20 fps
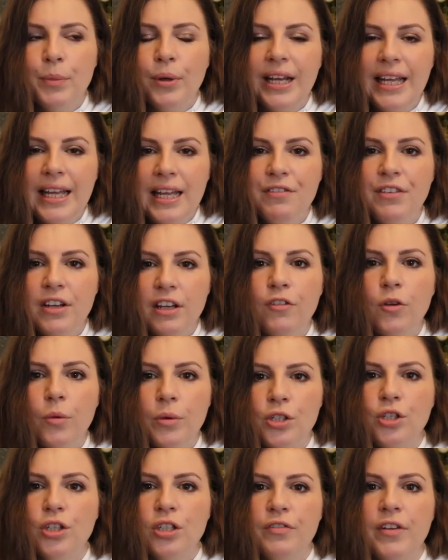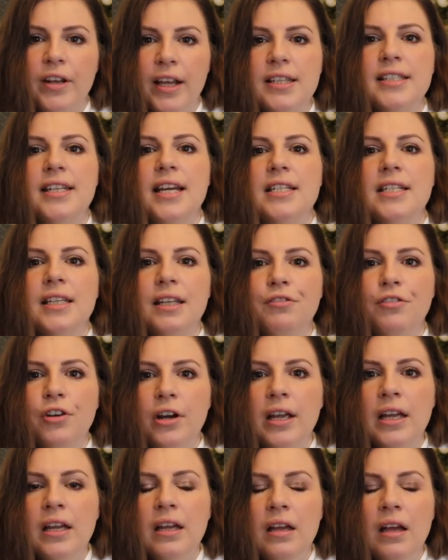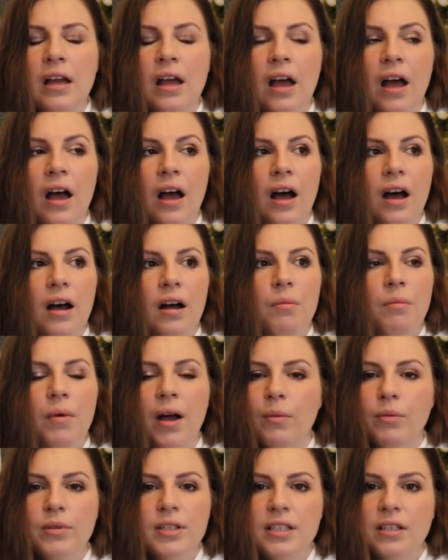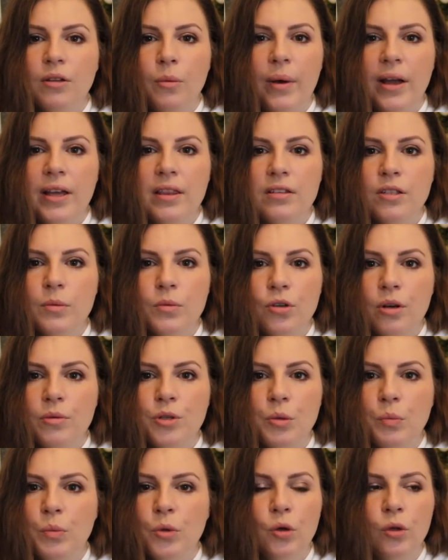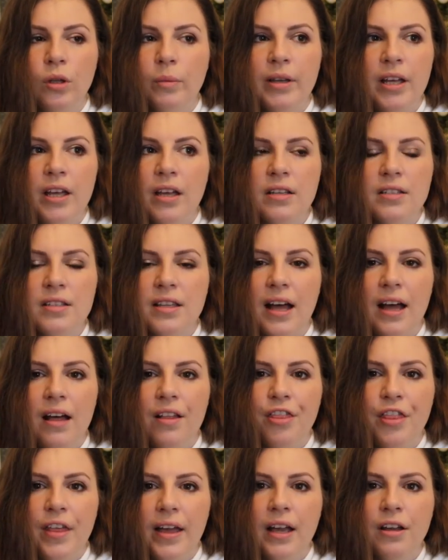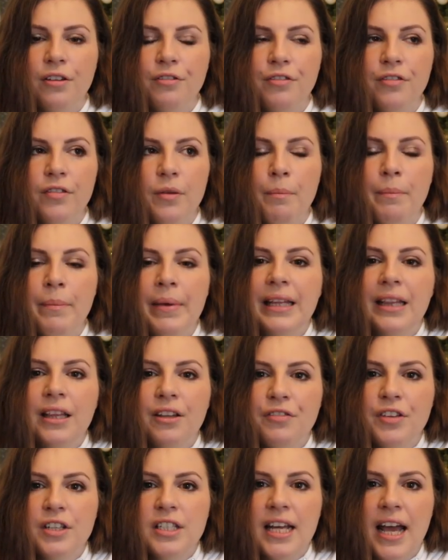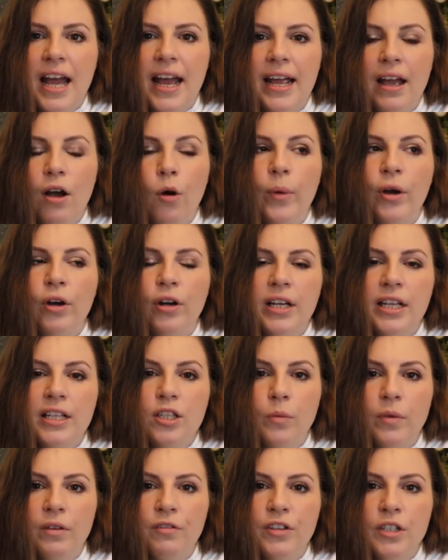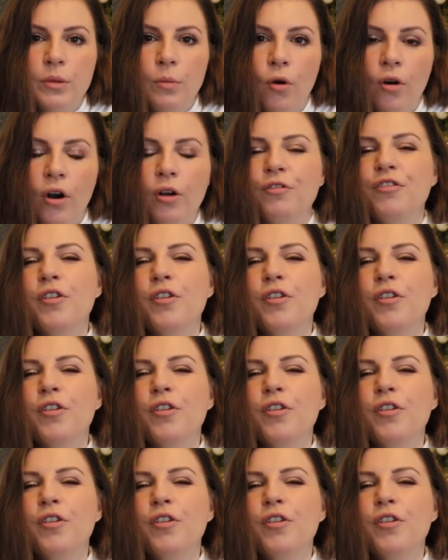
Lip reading: But even if it was just for next day delivery, I would still pay the subscription purely because that thing of middle of the day, oh my God, I need something for tomorrow.